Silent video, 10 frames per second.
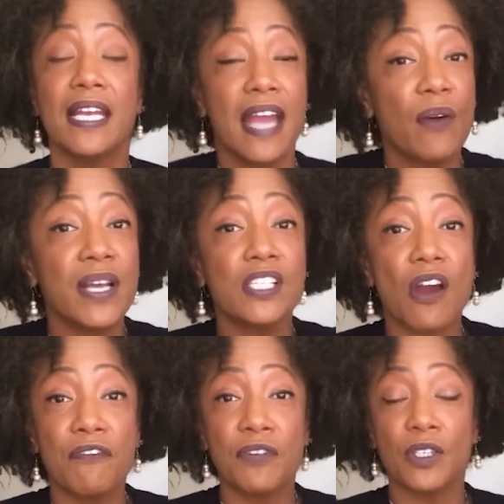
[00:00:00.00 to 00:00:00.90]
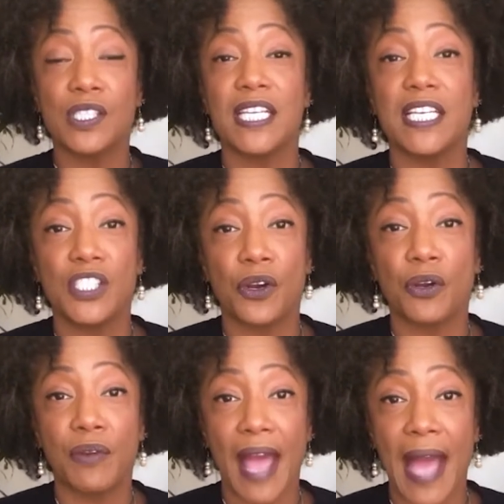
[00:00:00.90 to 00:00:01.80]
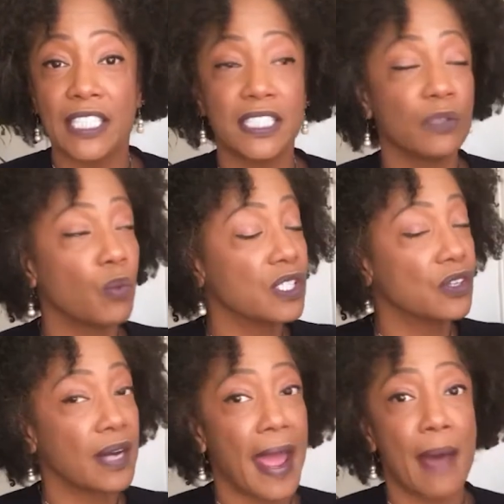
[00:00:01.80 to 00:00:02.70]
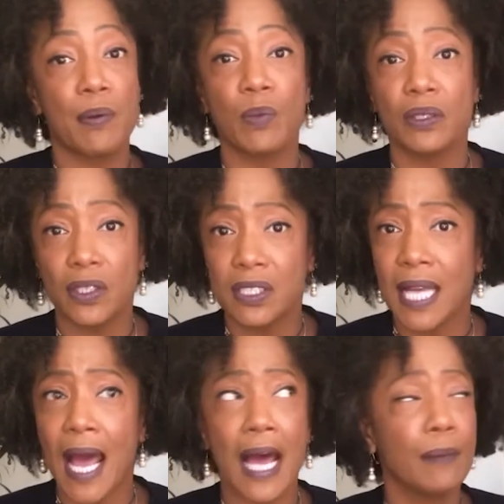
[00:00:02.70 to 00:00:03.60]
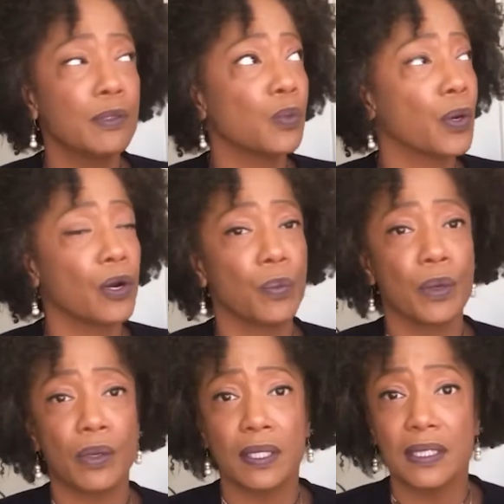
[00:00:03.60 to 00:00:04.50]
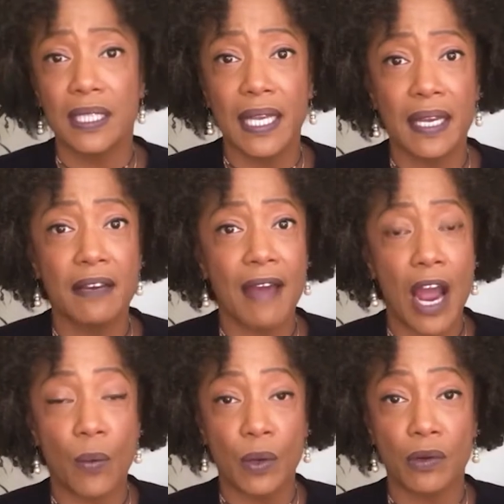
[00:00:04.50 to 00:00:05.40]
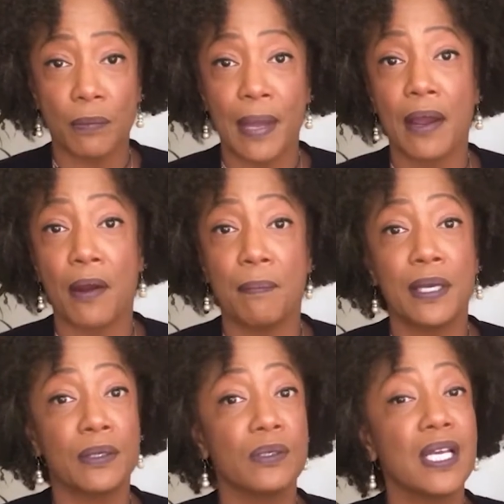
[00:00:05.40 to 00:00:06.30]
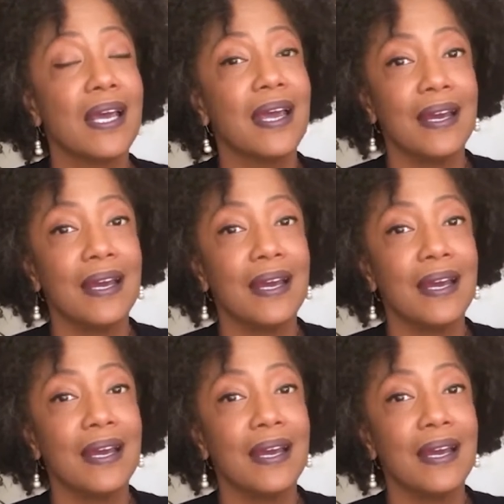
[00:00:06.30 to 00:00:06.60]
Now, it's our first knee-jerk reaction. What's going to happen with our jobs? Where are we going to live? How are we going to pay our bills?